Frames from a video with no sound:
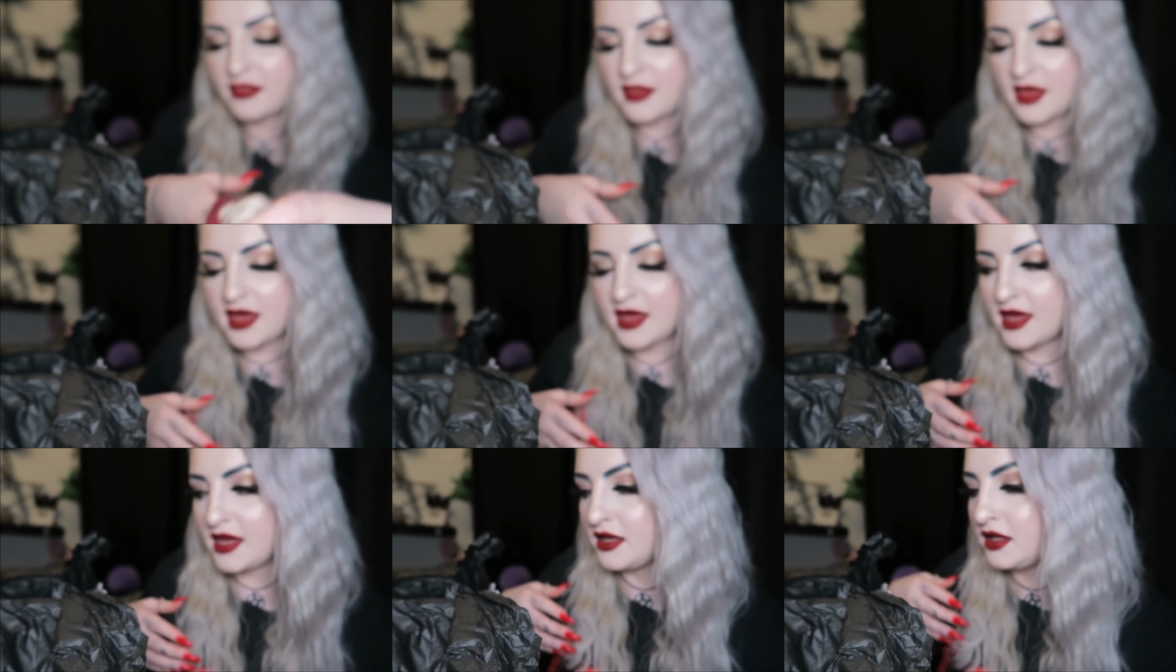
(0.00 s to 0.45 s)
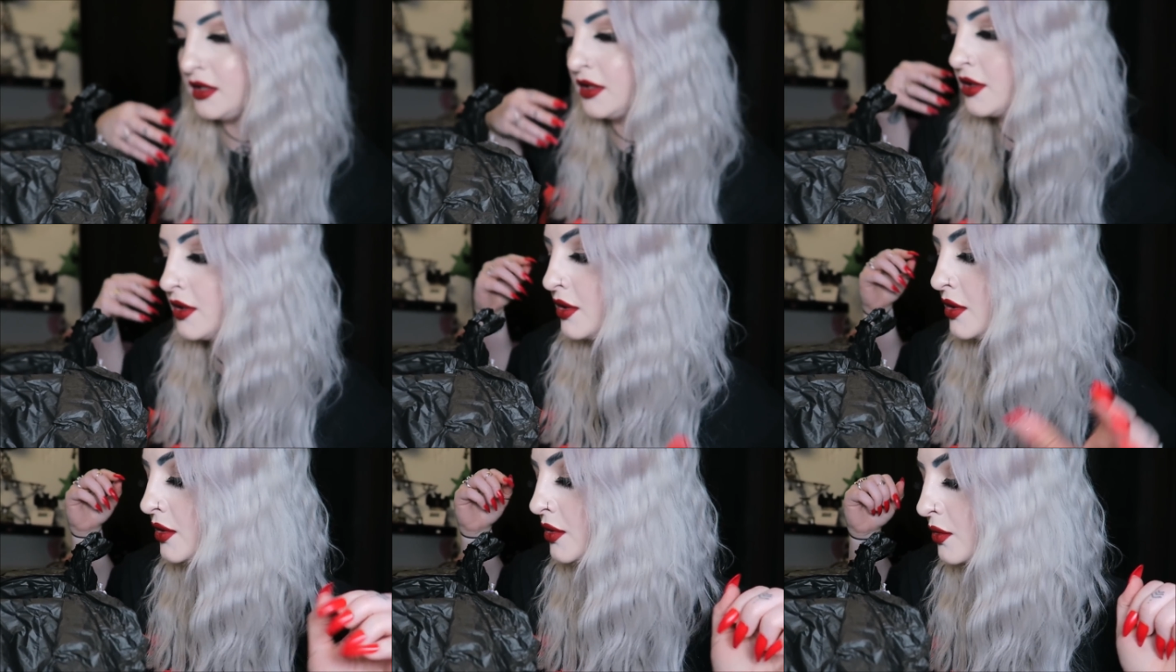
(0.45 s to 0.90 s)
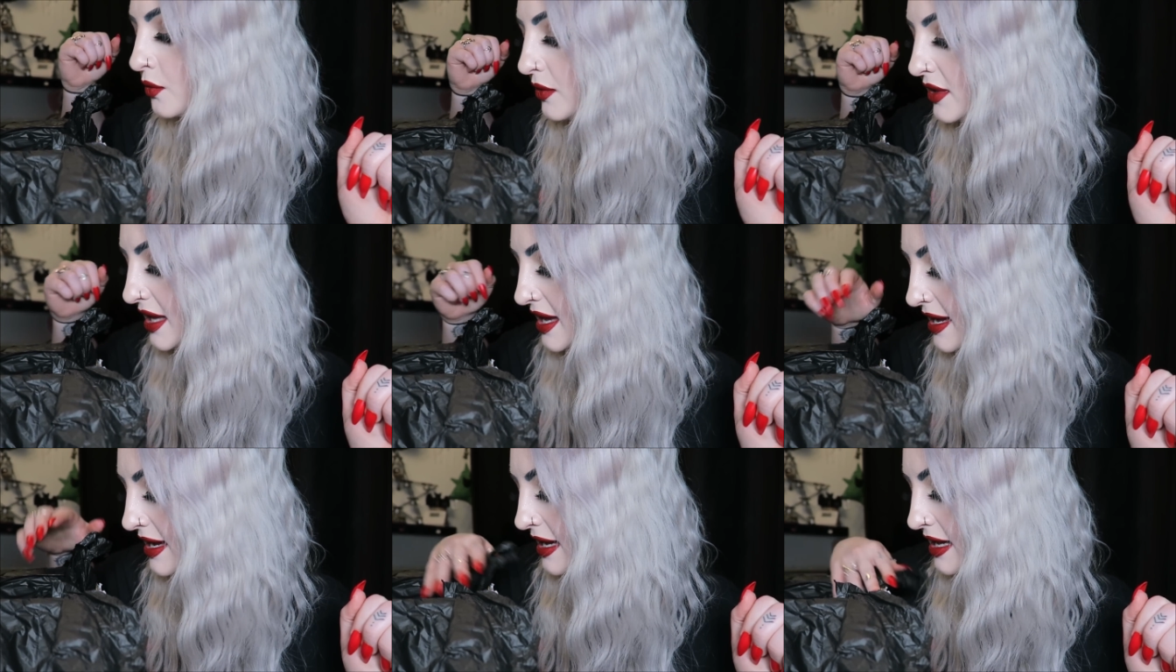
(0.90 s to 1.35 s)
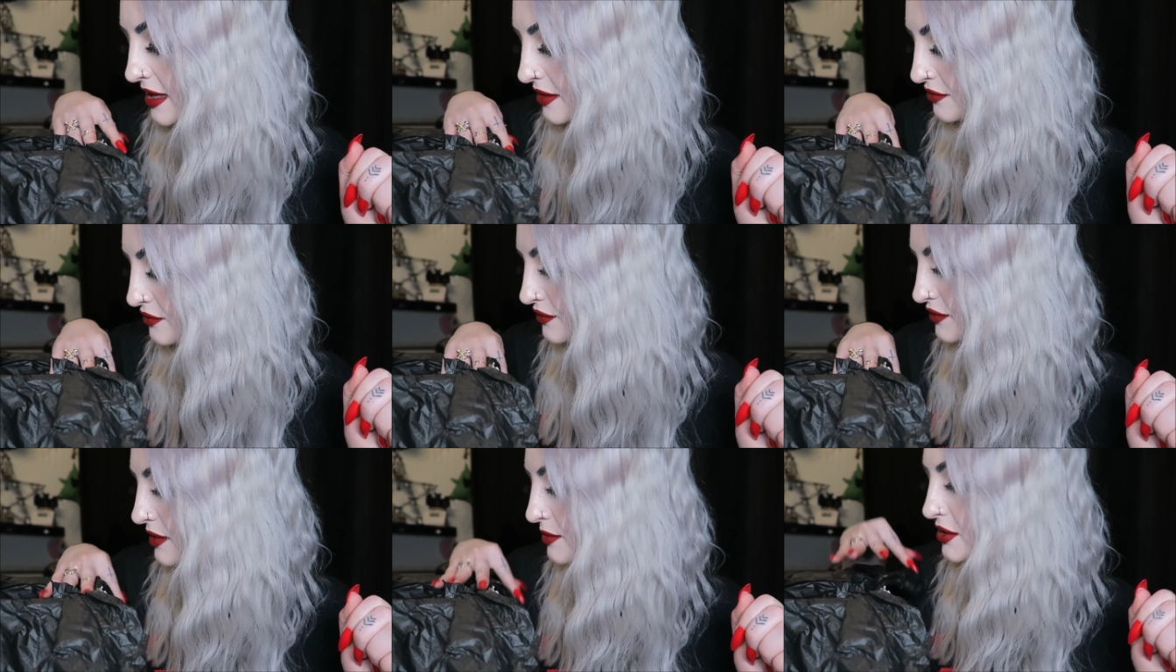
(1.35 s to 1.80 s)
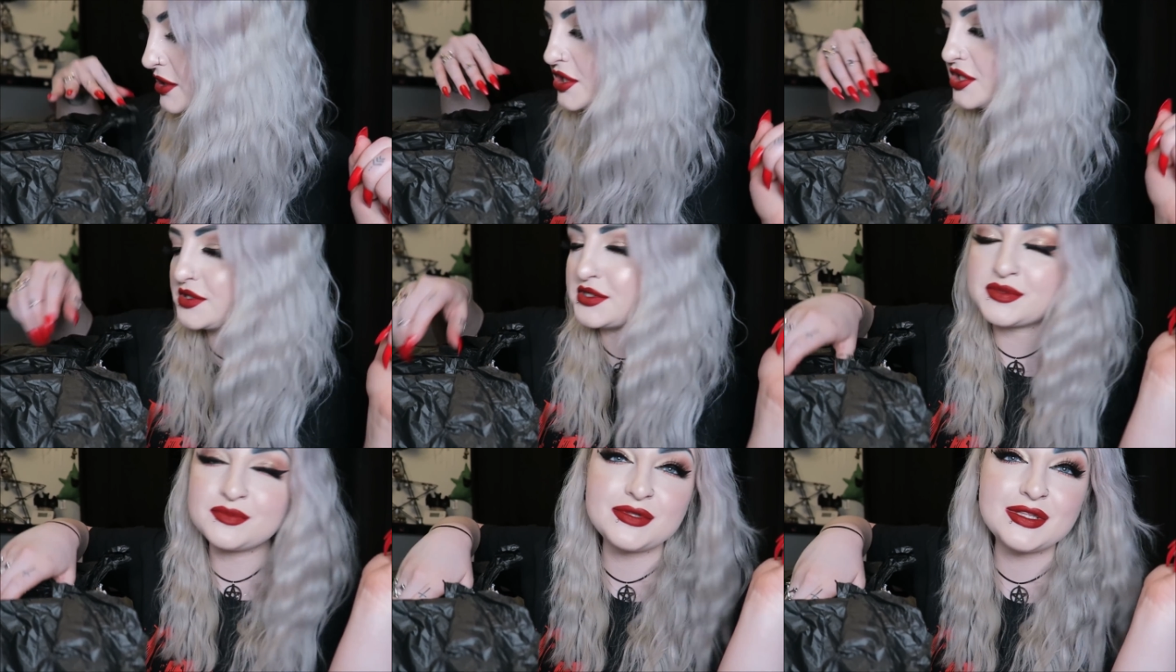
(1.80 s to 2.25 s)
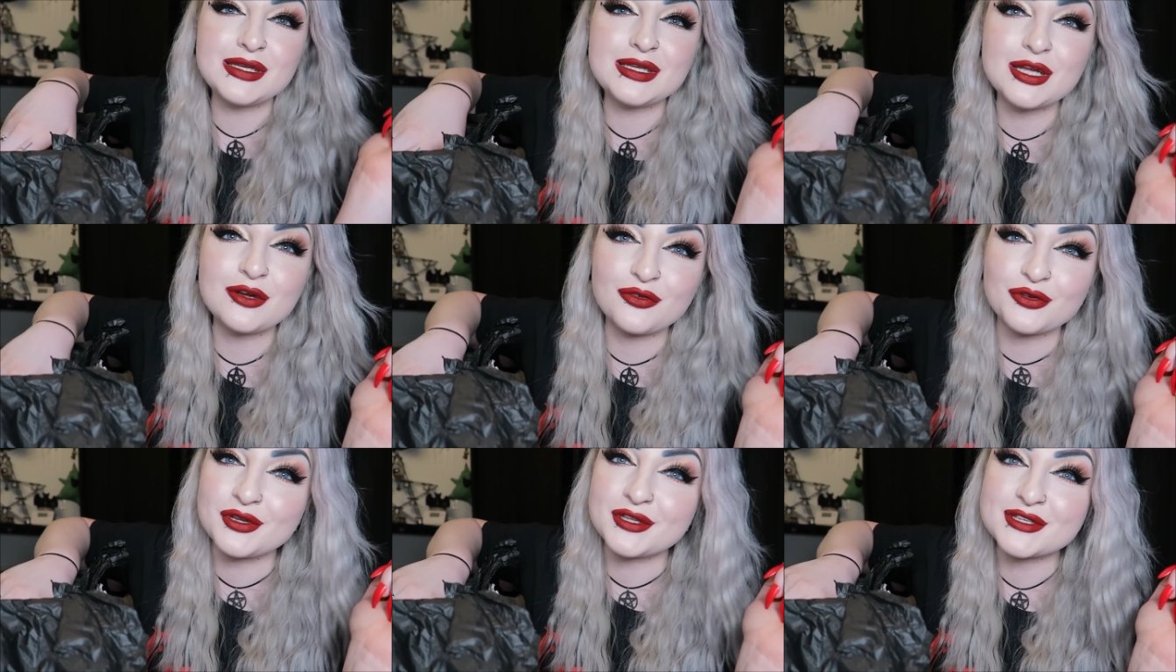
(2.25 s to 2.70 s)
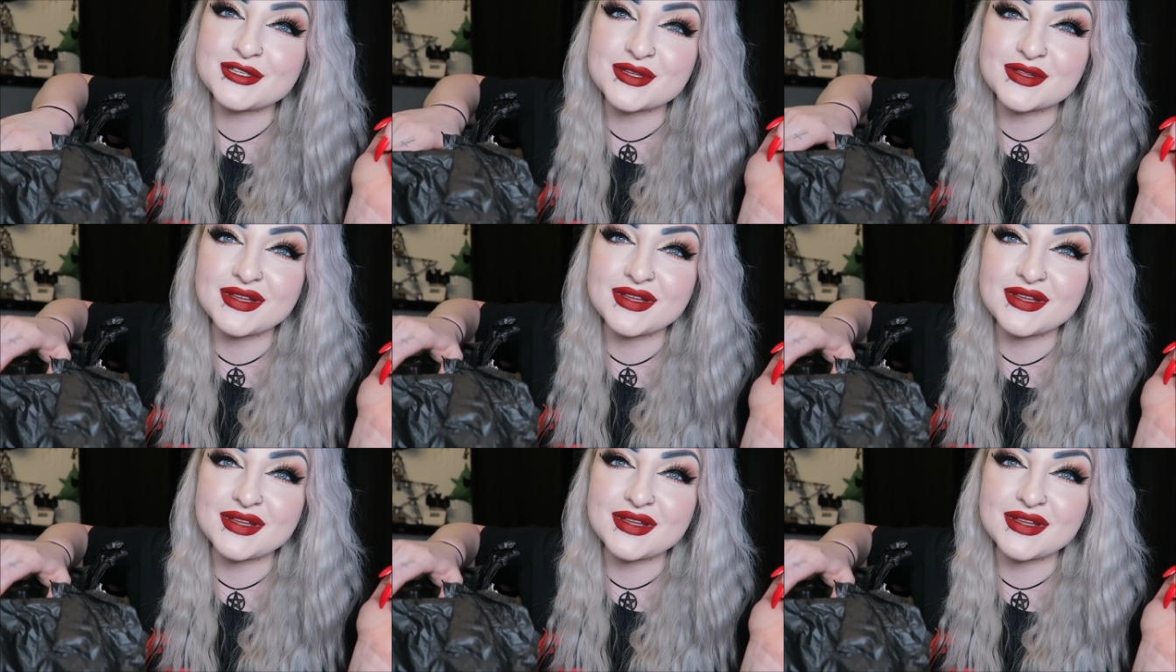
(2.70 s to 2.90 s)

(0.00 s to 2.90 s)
Then we have, I'm going to do something different.